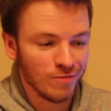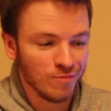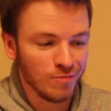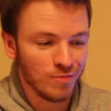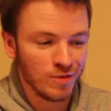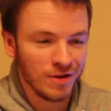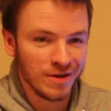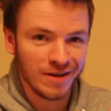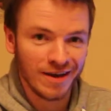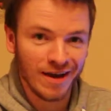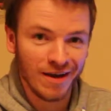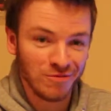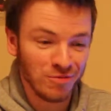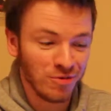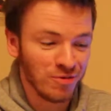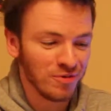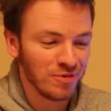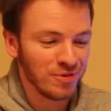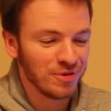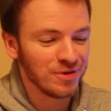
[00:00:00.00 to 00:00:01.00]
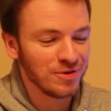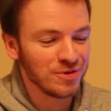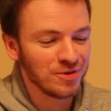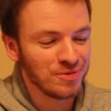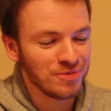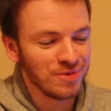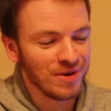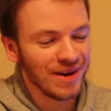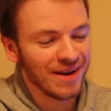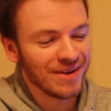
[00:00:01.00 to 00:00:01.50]
be careful with it when you
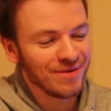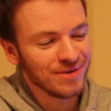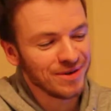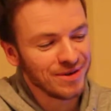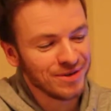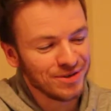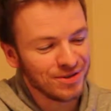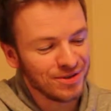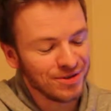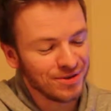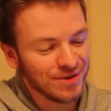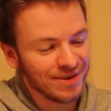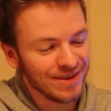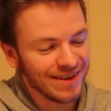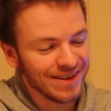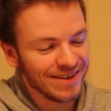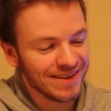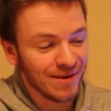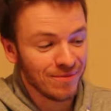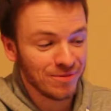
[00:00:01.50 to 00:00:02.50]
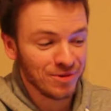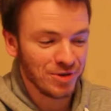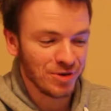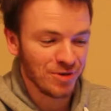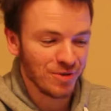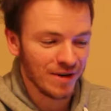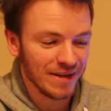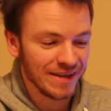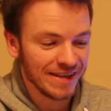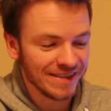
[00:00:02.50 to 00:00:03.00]
do buy it, because you can damage it
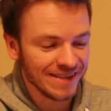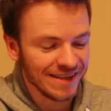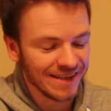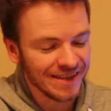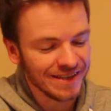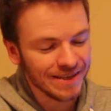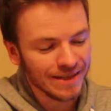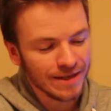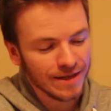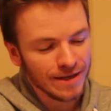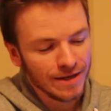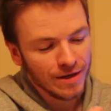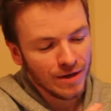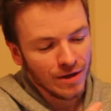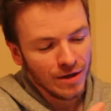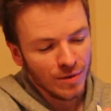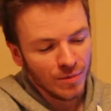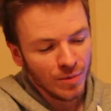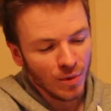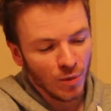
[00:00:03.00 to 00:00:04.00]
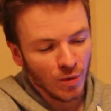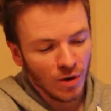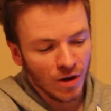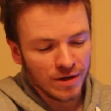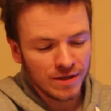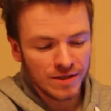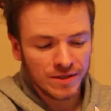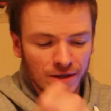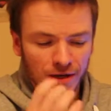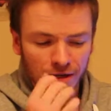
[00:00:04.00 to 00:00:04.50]
quite easily. But what
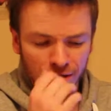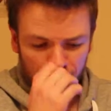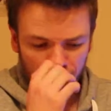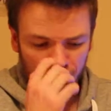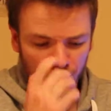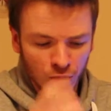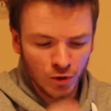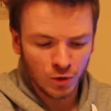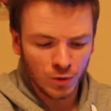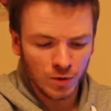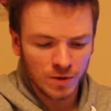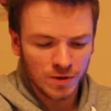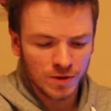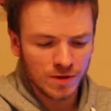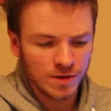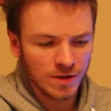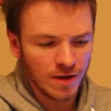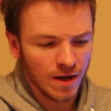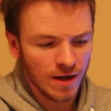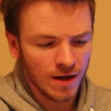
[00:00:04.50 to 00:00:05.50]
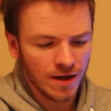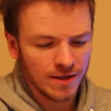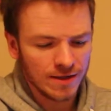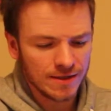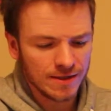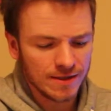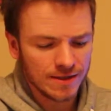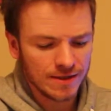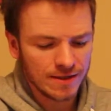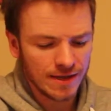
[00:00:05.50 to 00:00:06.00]
I decided to do was
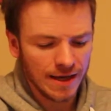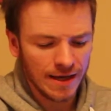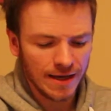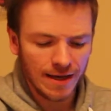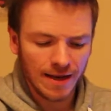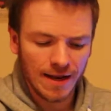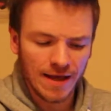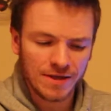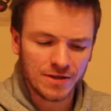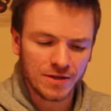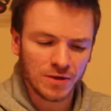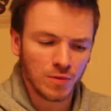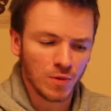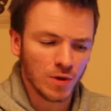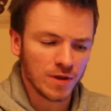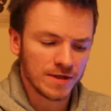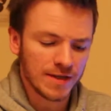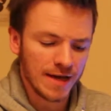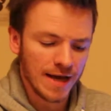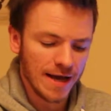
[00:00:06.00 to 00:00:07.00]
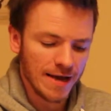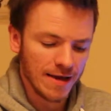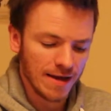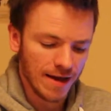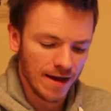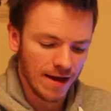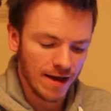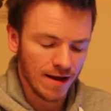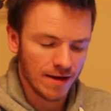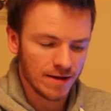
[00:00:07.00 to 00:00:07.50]
take a lesson one day
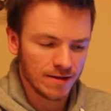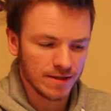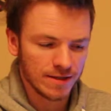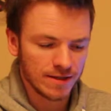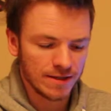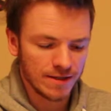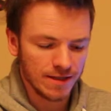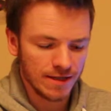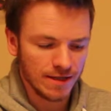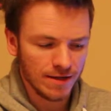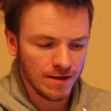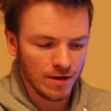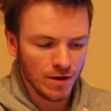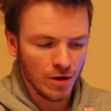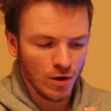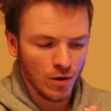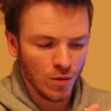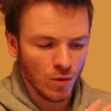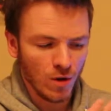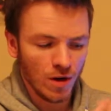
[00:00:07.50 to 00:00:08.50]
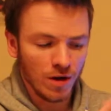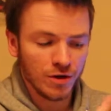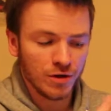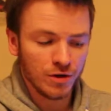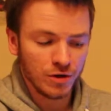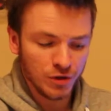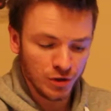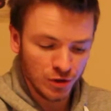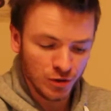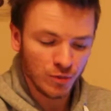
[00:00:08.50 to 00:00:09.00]
and see what I
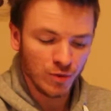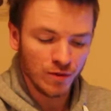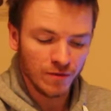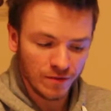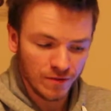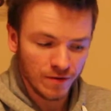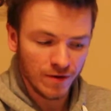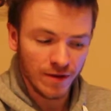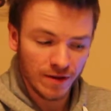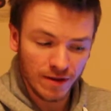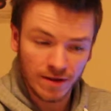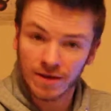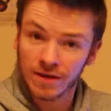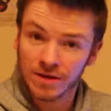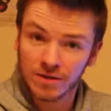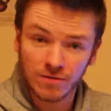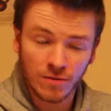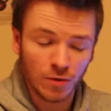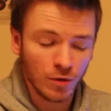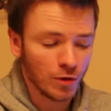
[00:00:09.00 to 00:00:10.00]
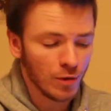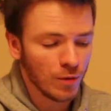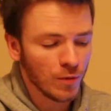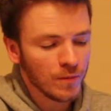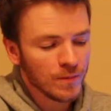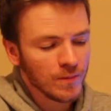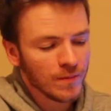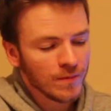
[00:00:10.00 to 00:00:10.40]
could do with this foil.